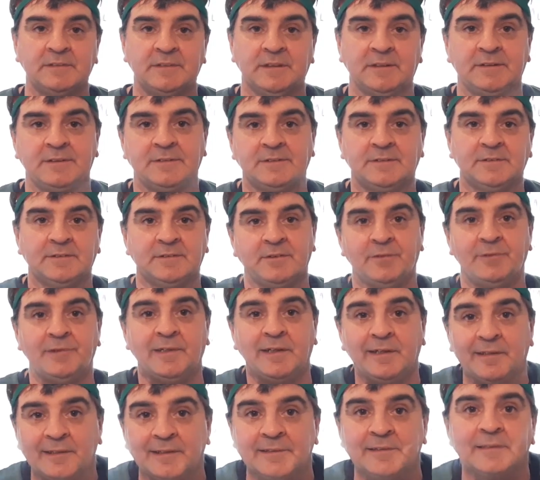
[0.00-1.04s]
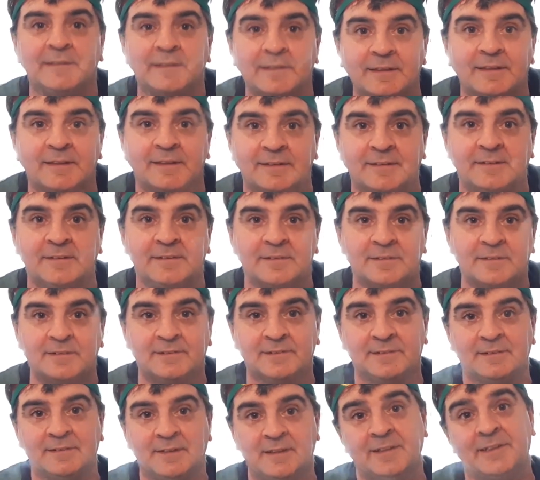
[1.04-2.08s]
that's the way I like to eat it.
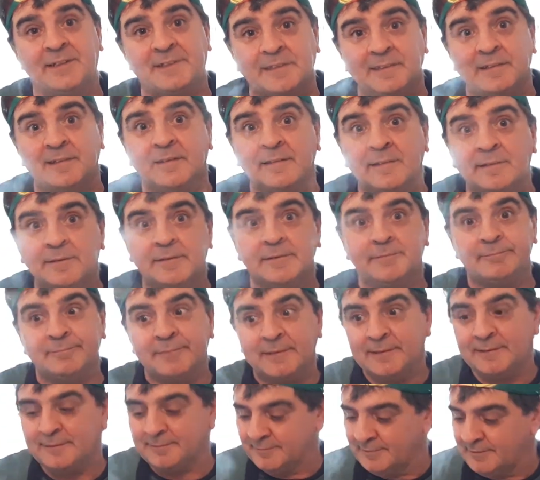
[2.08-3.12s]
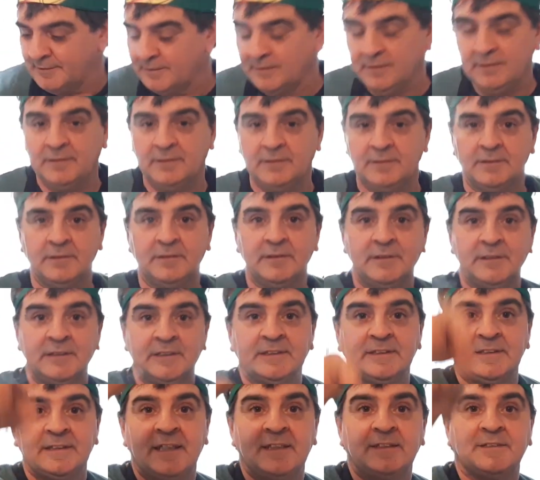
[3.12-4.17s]
'Cause I like to eat.
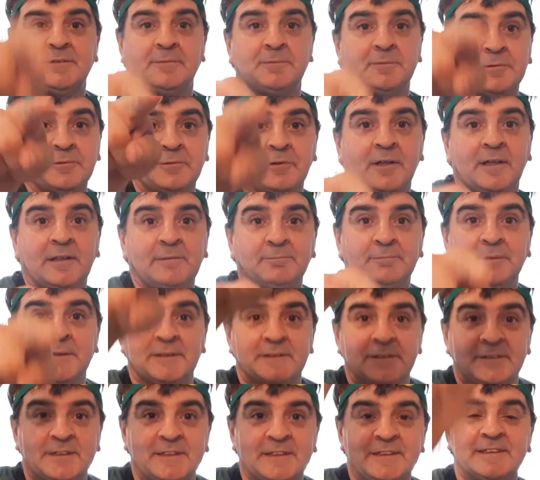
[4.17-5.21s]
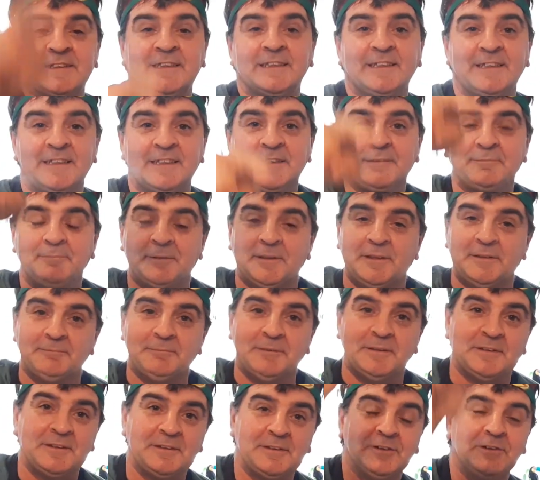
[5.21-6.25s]
Hit that subscribe button, hit the like button,
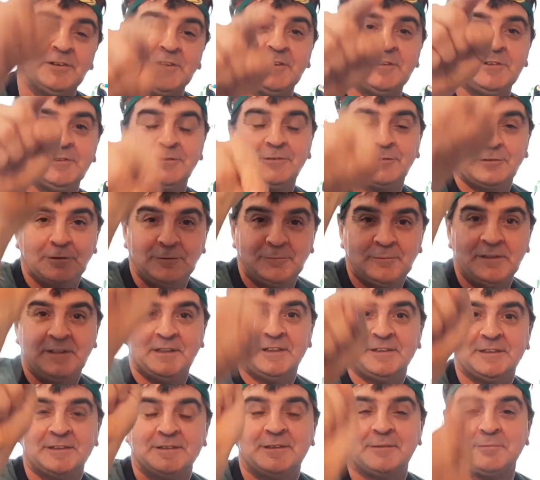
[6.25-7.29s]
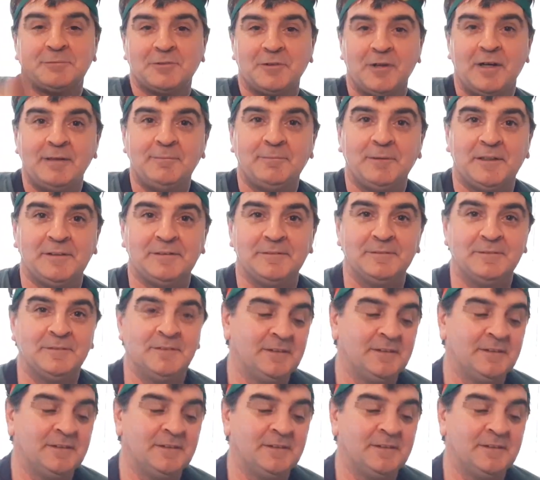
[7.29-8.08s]
but go to YouTube and hit the subscribe button.